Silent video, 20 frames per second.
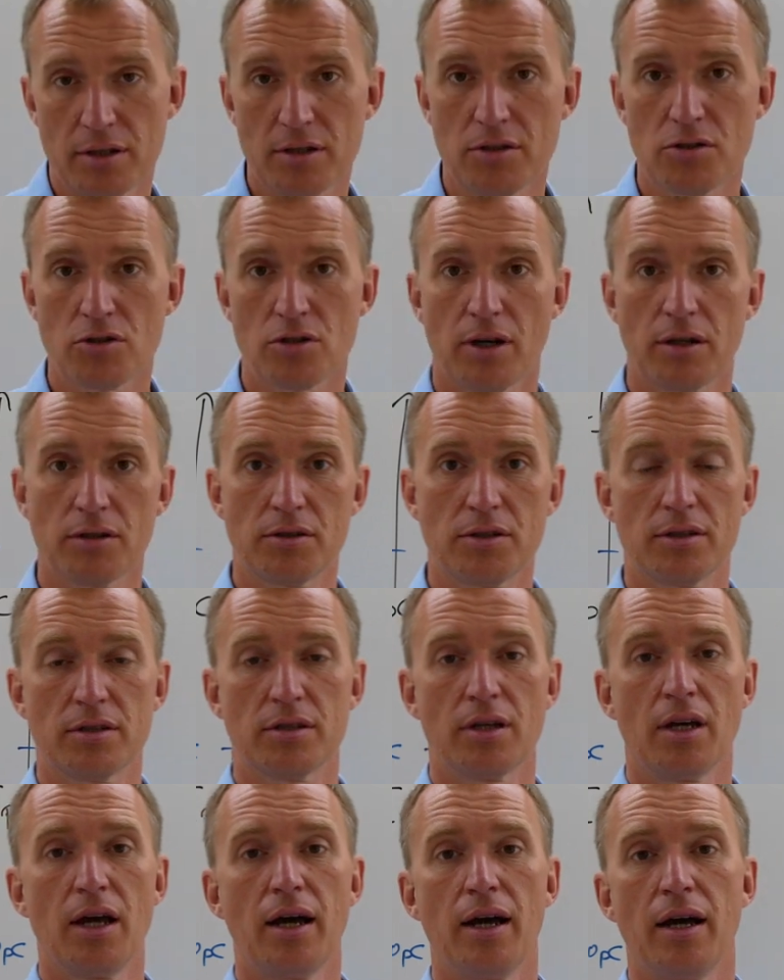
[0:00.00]

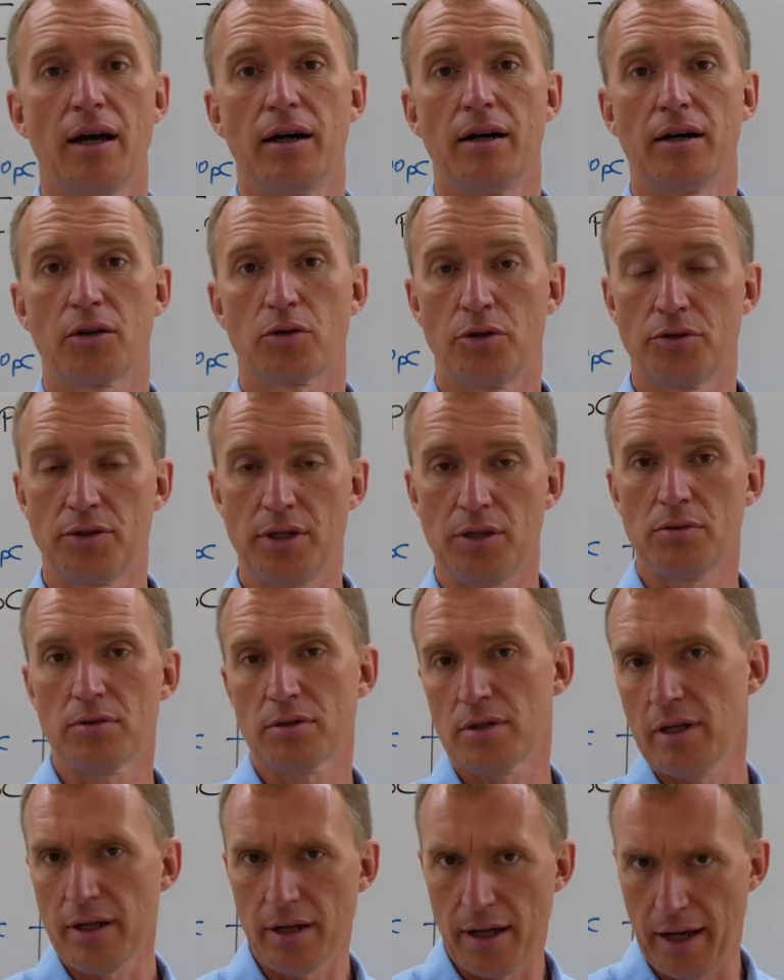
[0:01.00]
discharges
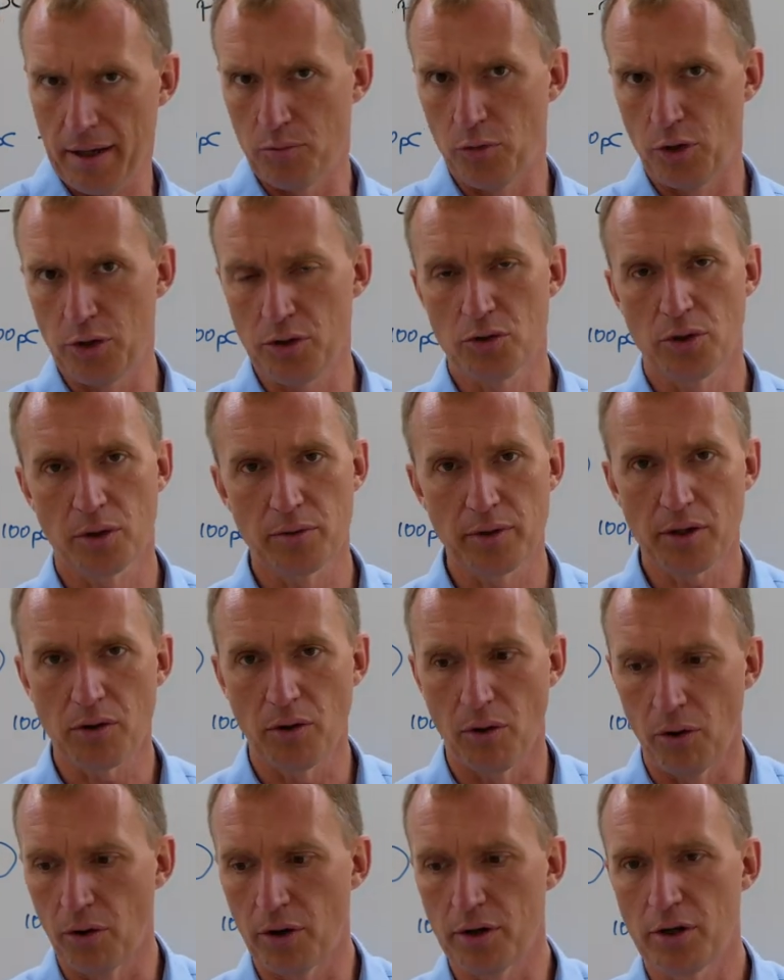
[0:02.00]
continuously, like monitoring,
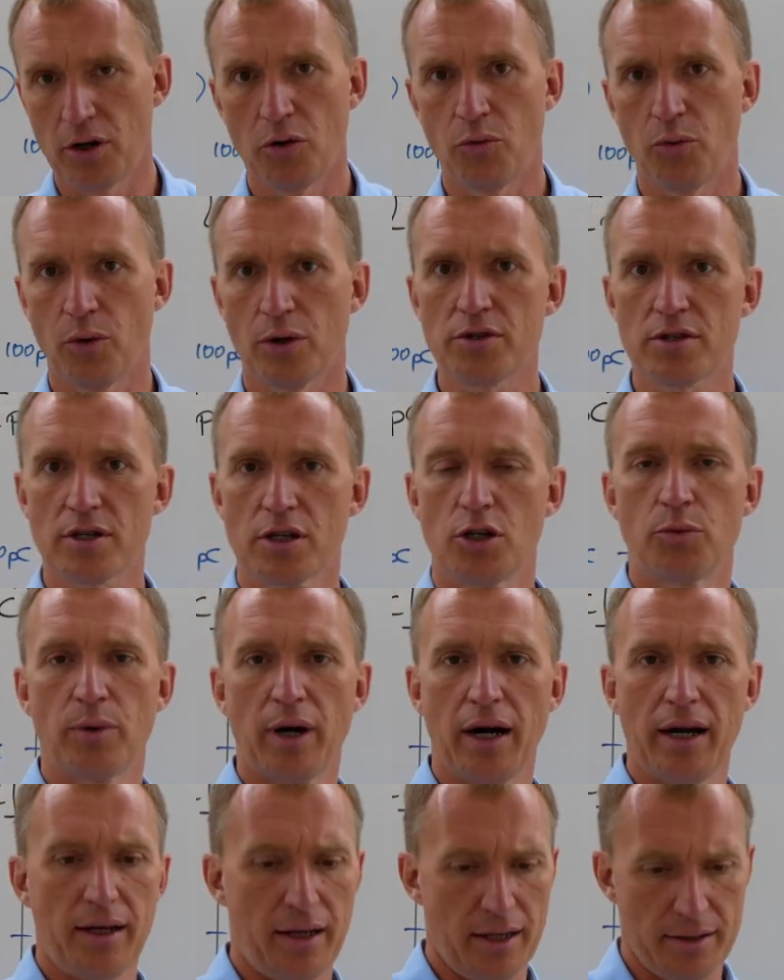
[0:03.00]
or once in a
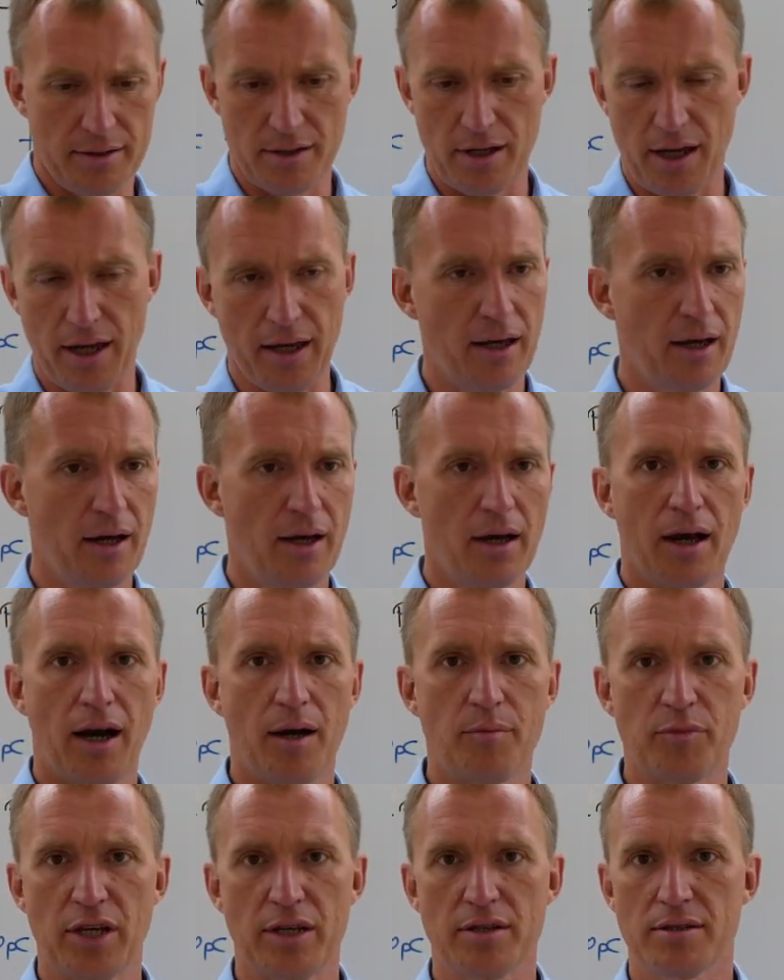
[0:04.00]
while. Let's say
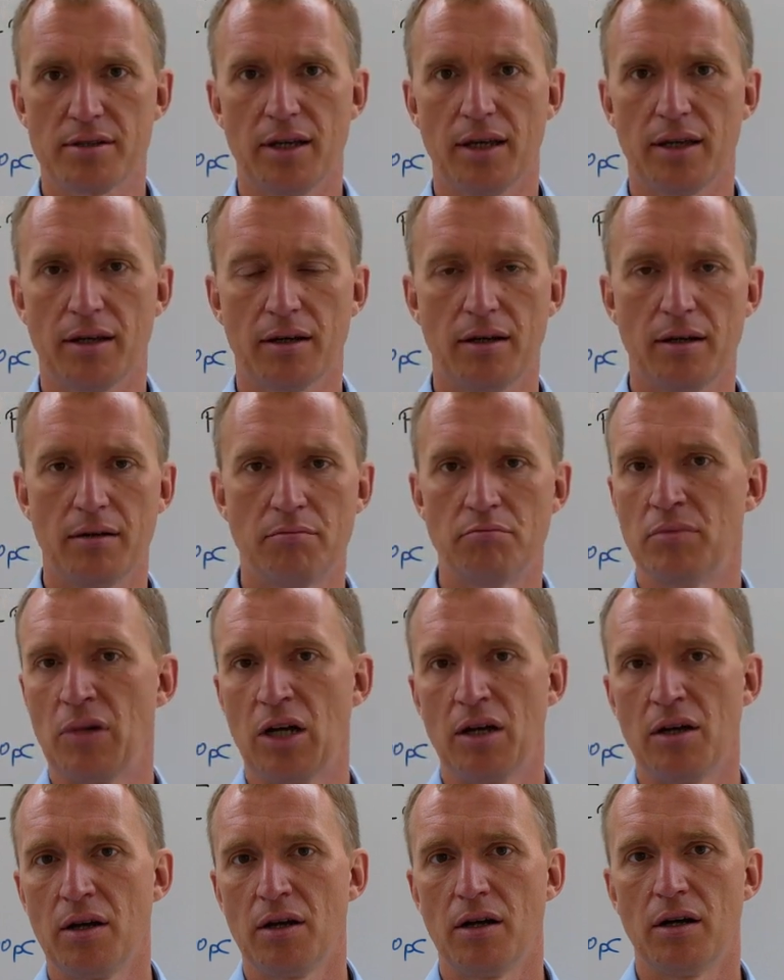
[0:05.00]
I'm testing
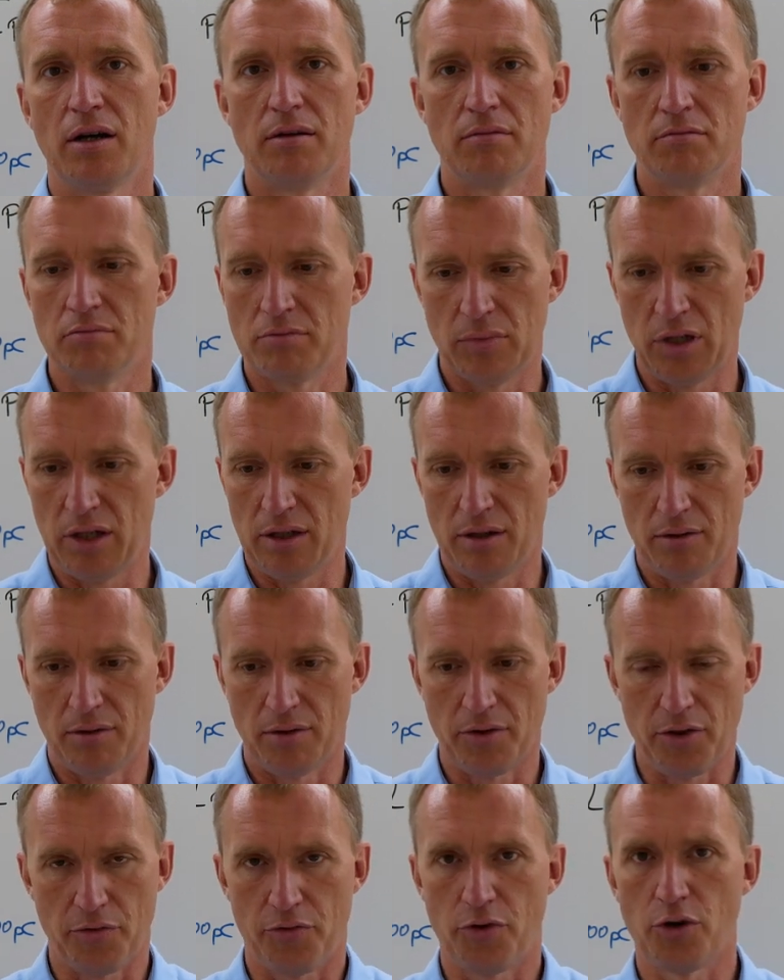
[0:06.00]

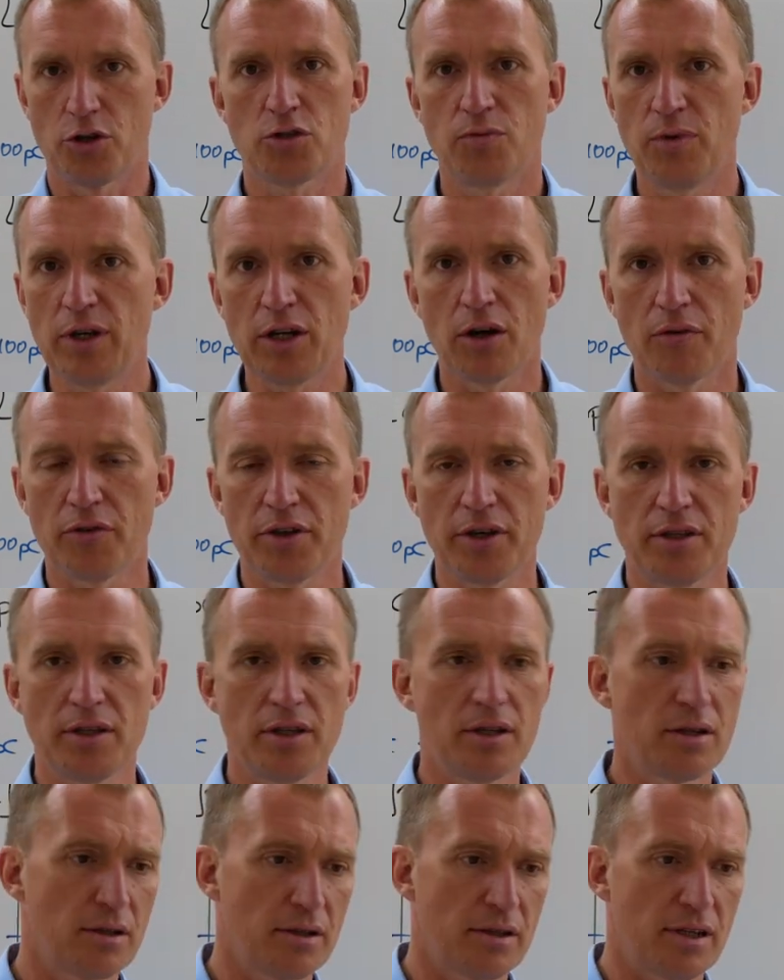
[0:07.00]
the first week of the
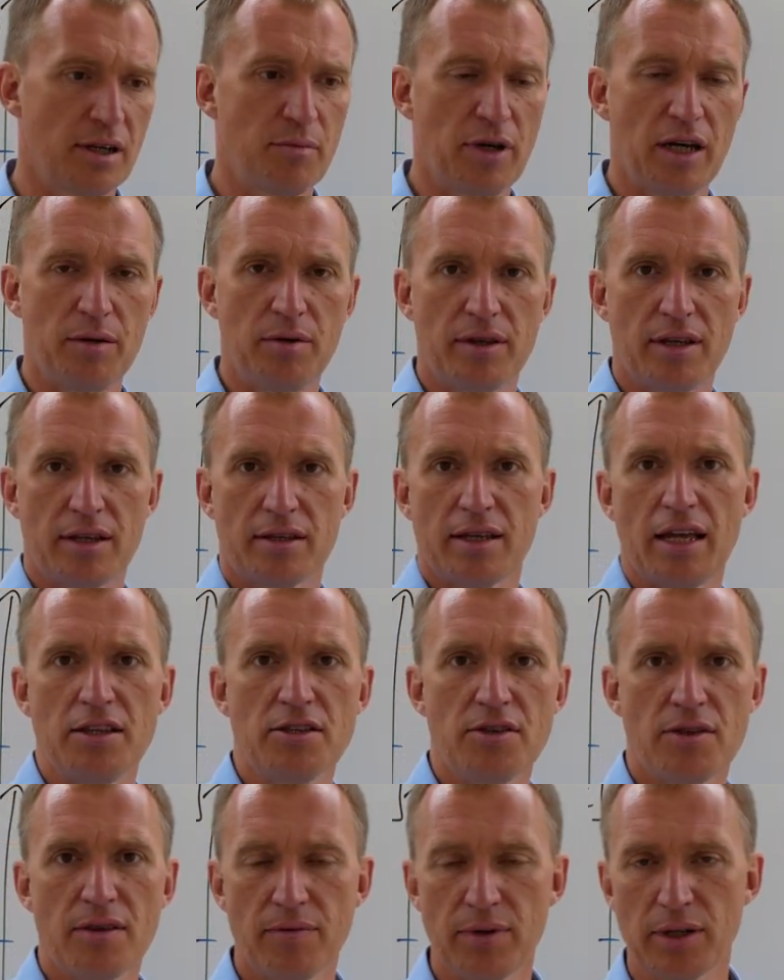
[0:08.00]
year, and then maybe the
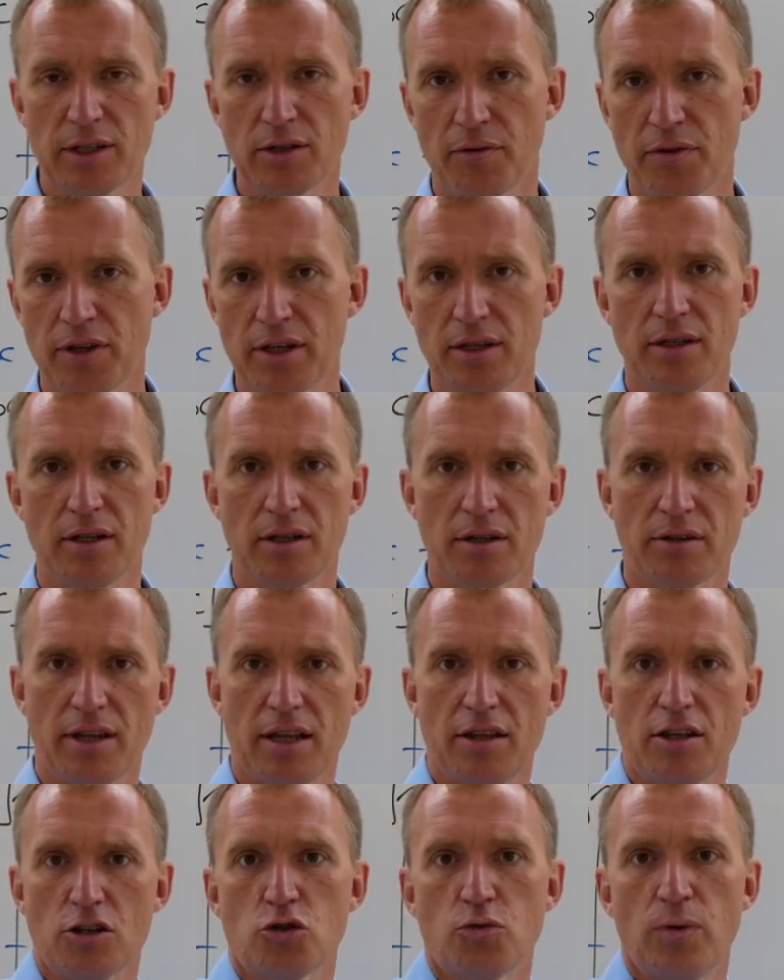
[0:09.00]
10th week of the year, and
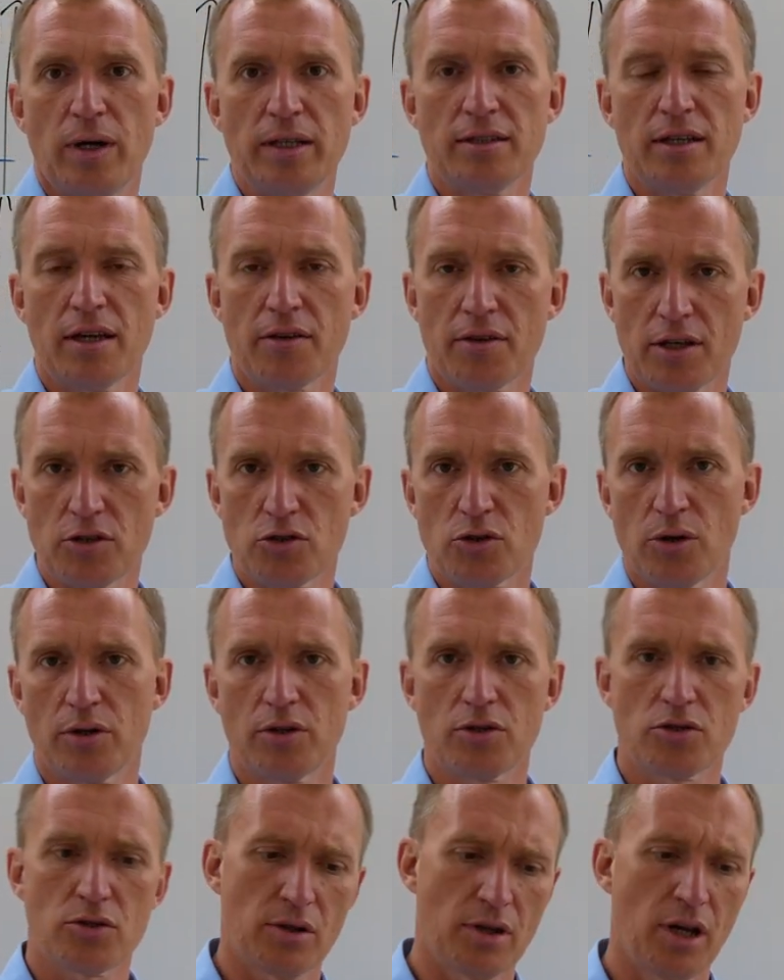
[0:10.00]
then the 20th, and so on
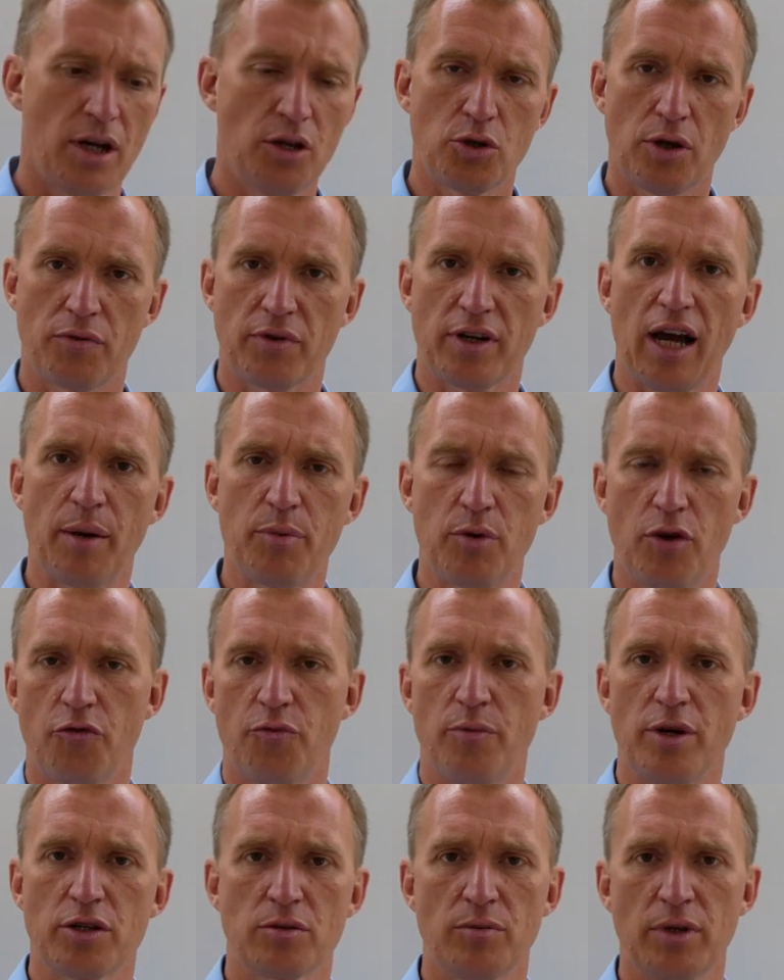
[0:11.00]
and so on, to have a couple
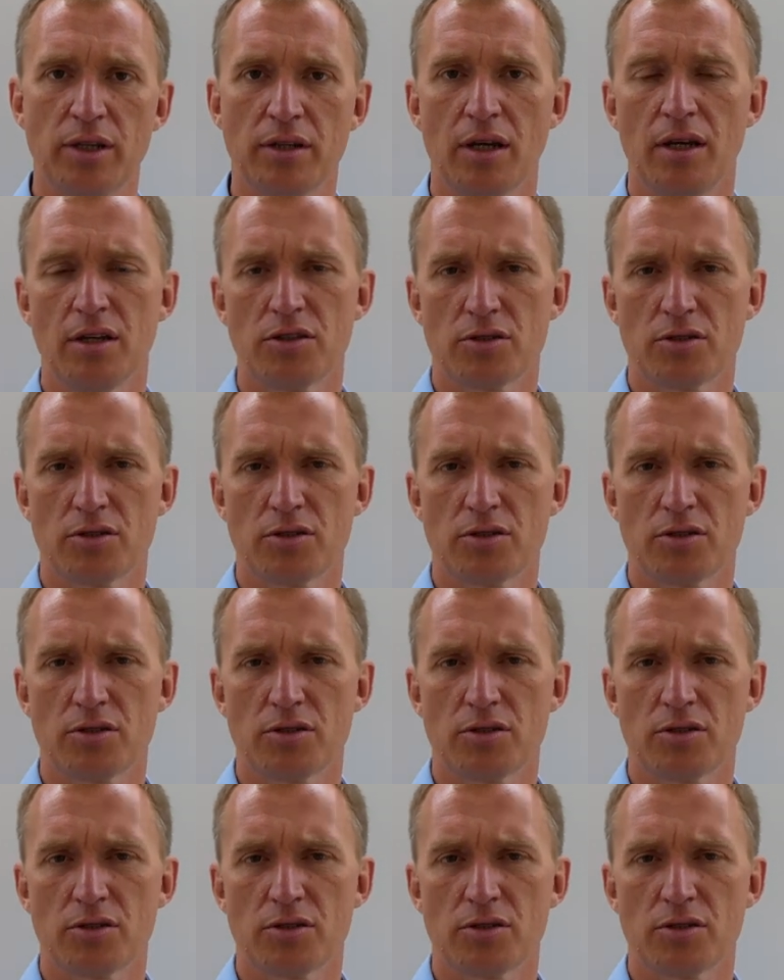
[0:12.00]
of measurements.